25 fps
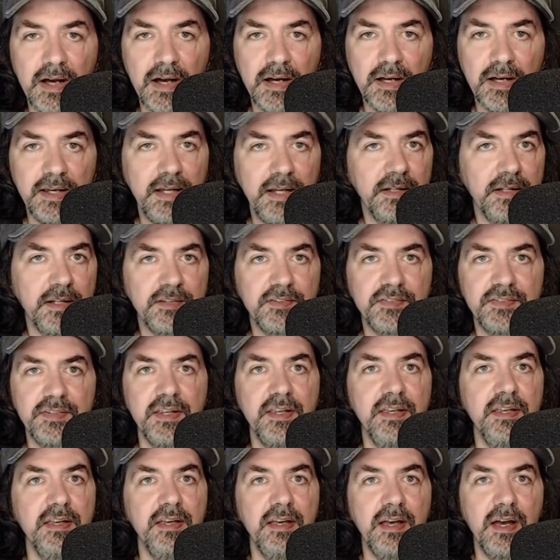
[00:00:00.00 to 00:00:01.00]

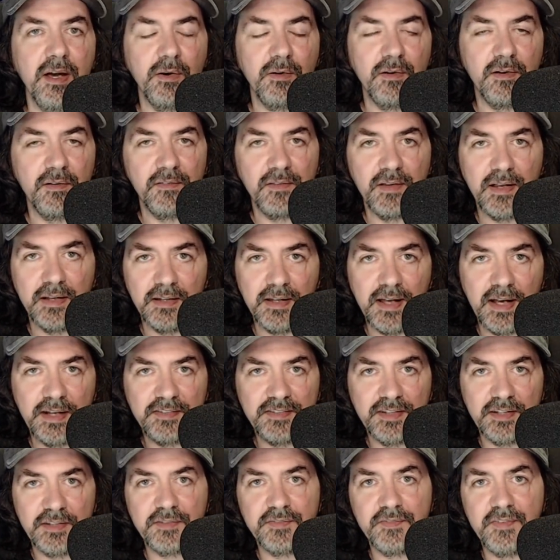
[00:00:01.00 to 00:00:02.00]
Helix, a
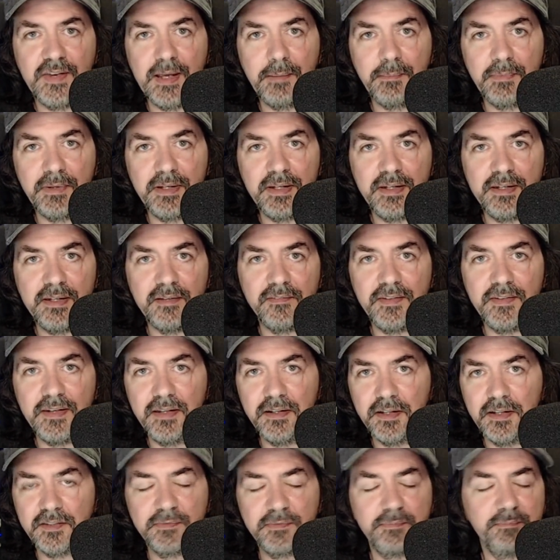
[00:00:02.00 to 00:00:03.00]
Line 6 family of
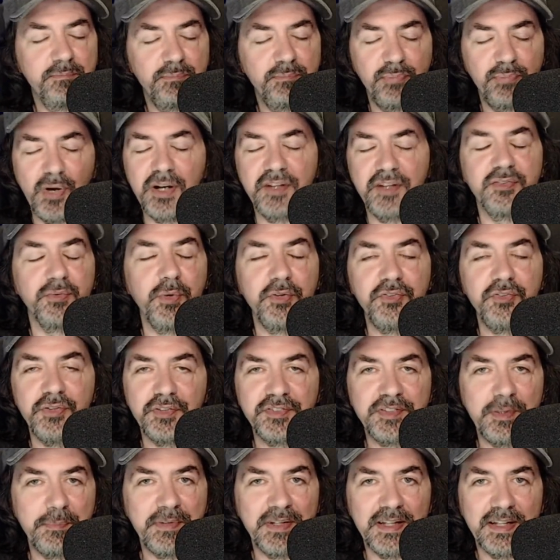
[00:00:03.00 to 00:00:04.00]
Helix products
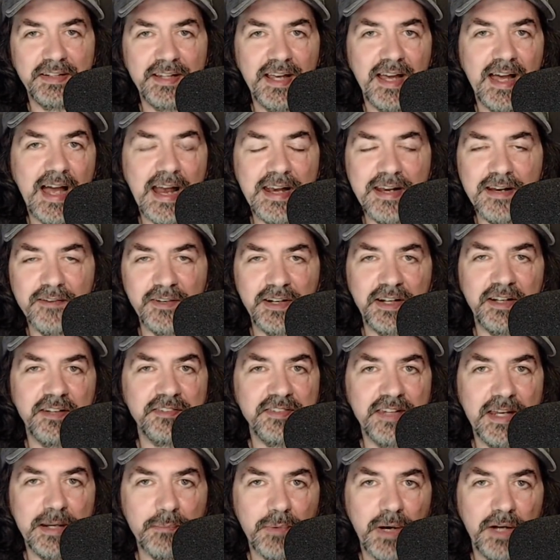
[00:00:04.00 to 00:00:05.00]
original, something like that. I never
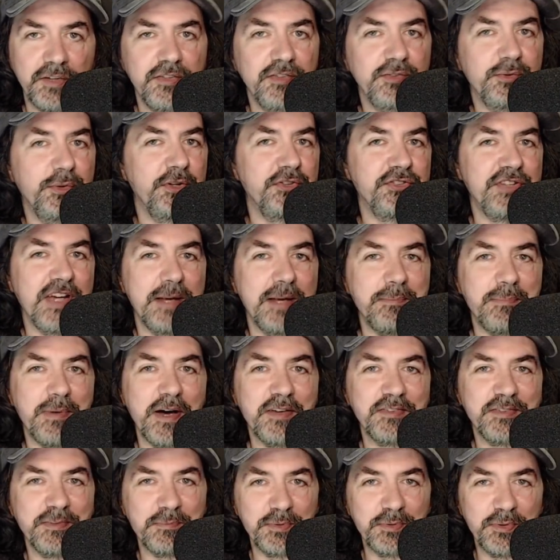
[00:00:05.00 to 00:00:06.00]
get his name right. Just go to Chad
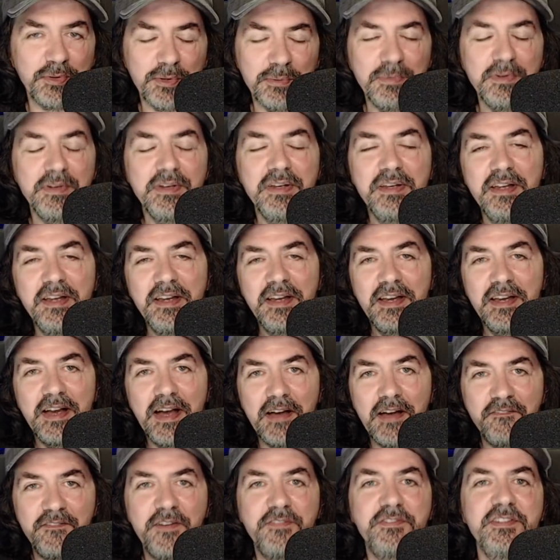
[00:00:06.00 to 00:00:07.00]
Boston's group.
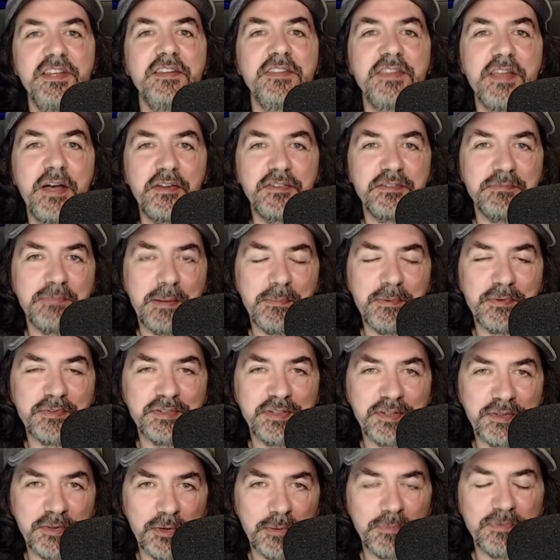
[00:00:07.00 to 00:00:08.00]
15,000
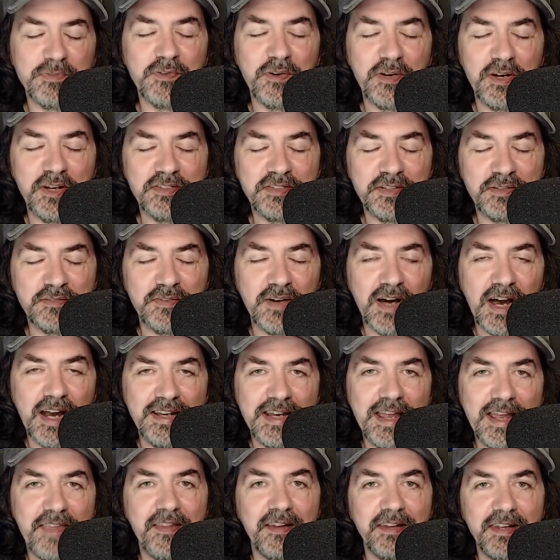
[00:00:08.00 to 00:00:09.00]
members in the group. Is very easy to
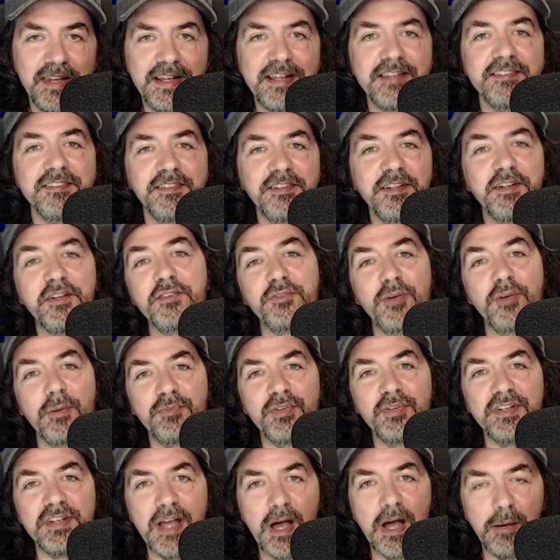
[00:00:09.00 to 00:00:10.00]
find, and the link is in the
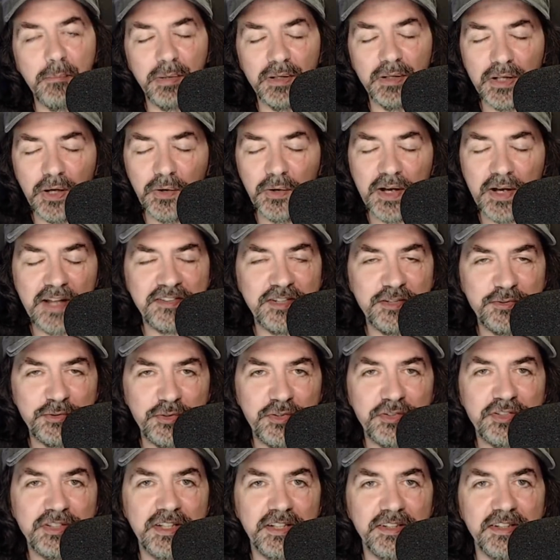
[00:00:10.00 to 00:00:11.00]
description down below. That's
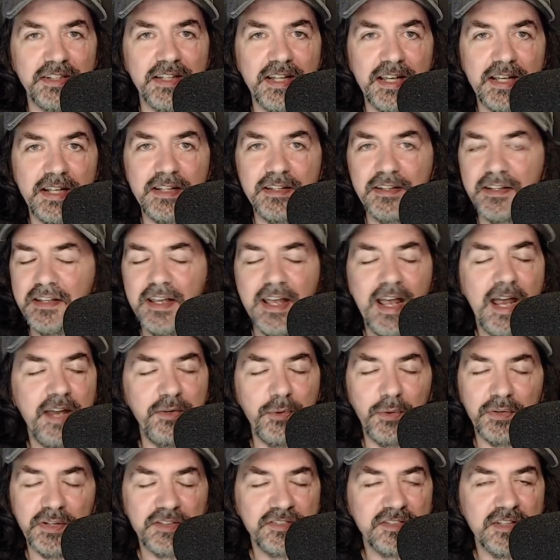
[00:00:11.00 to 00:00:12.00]
easier. Just click the link
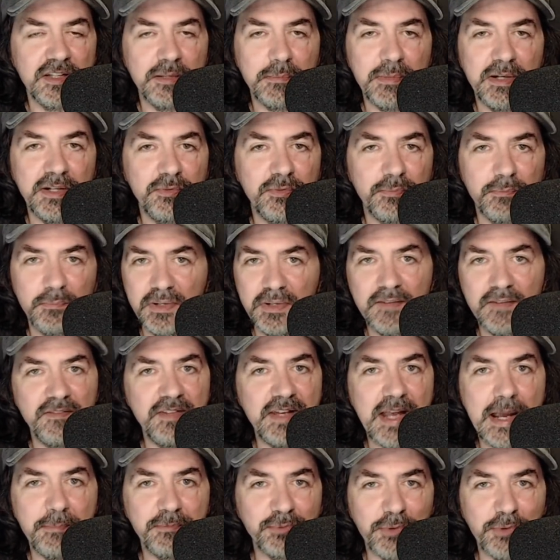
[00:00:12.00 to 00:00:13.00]
and don't listen to me to
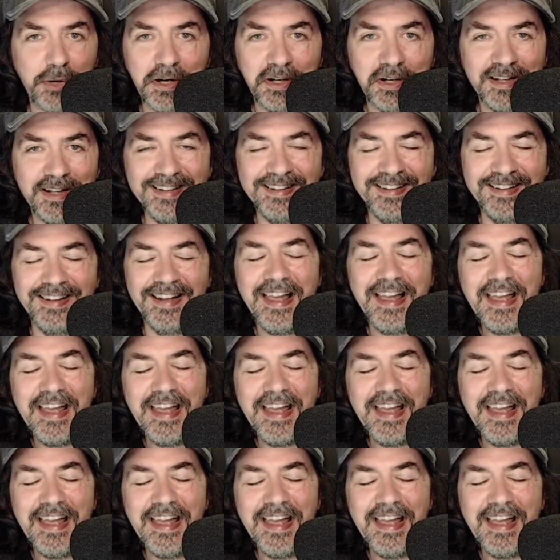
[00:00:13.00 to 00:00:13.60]
give names wrong.